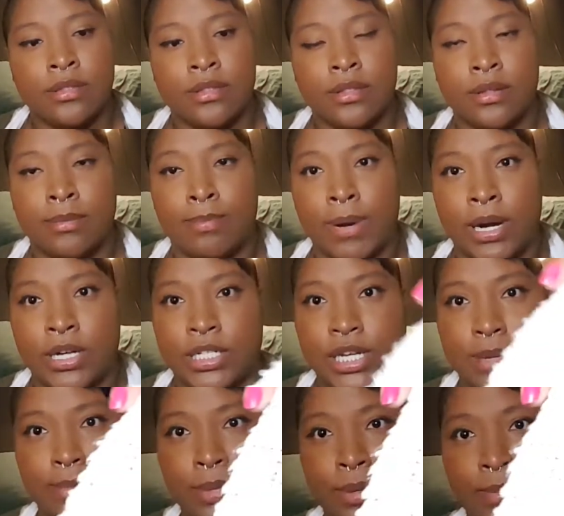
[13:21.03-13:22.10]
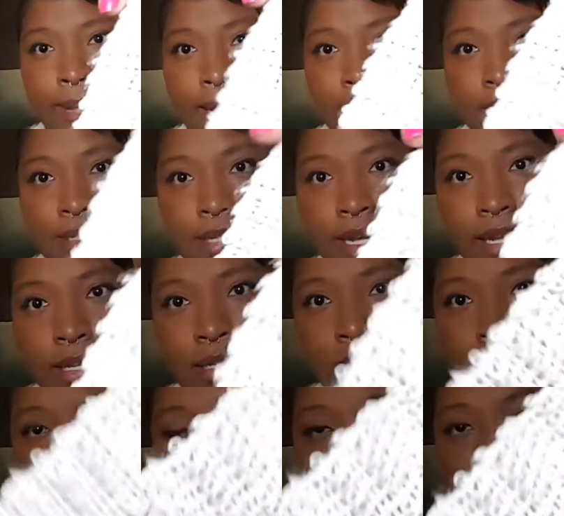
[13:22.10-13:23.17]
the bar shampoo bags
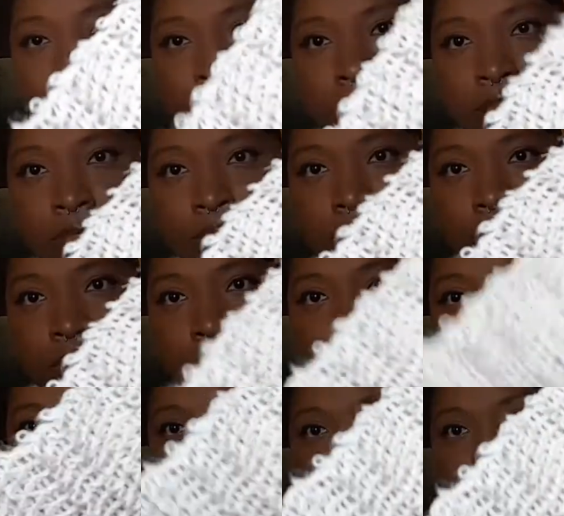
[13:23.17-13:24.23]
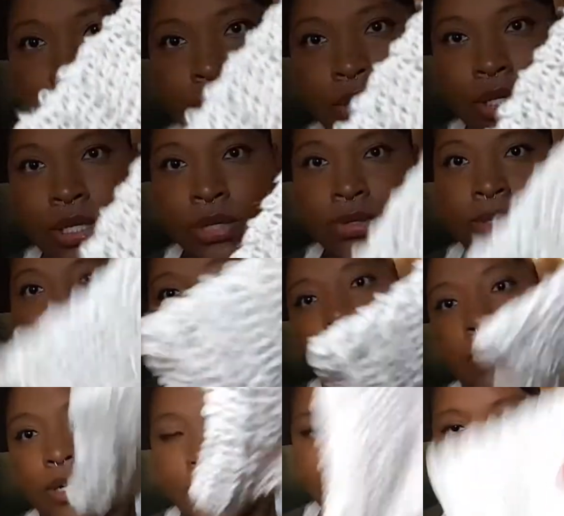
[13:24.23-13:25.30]
that you can use
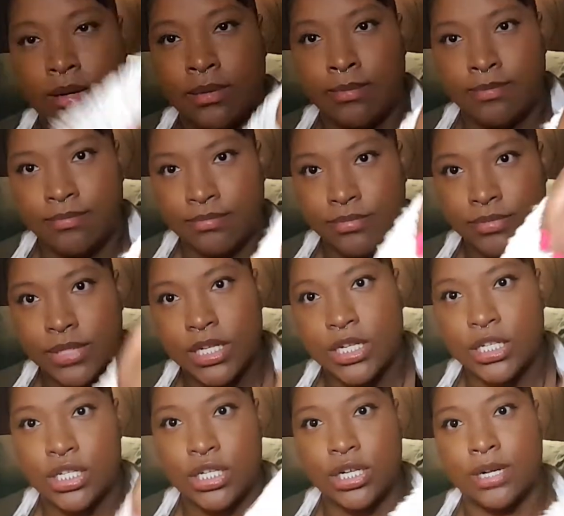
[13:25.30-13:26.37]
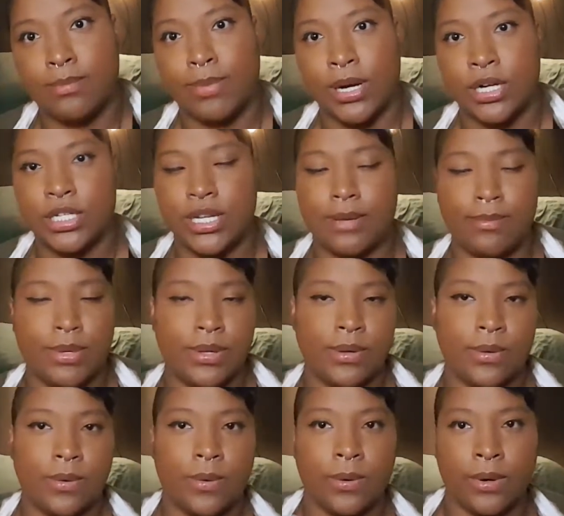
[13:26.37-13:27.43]
for either conditioner, bar
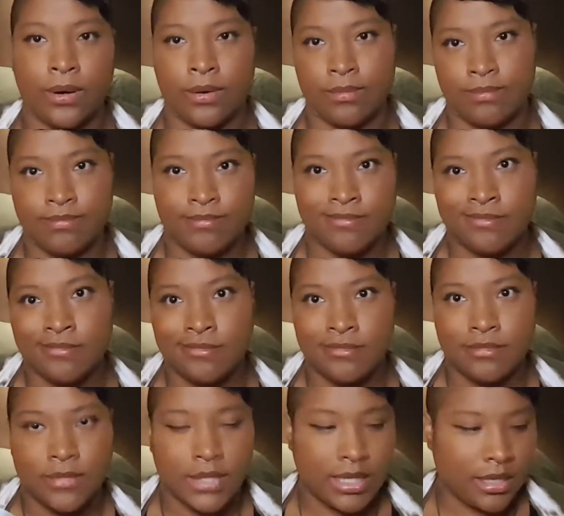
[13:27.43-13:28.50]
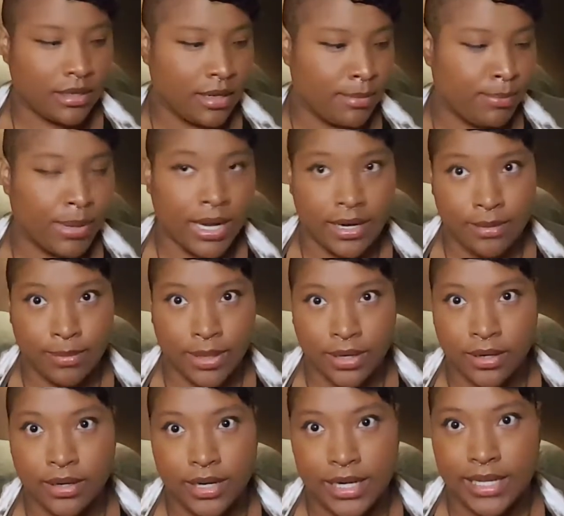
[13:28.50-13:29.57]
shampoo, or like a body
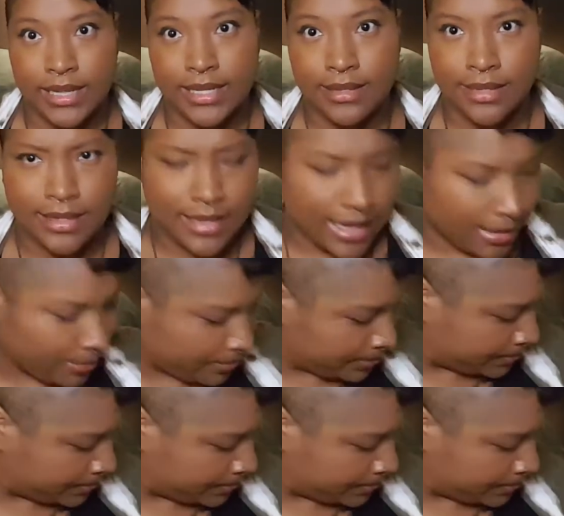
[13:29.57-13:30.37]
bar or anything like that.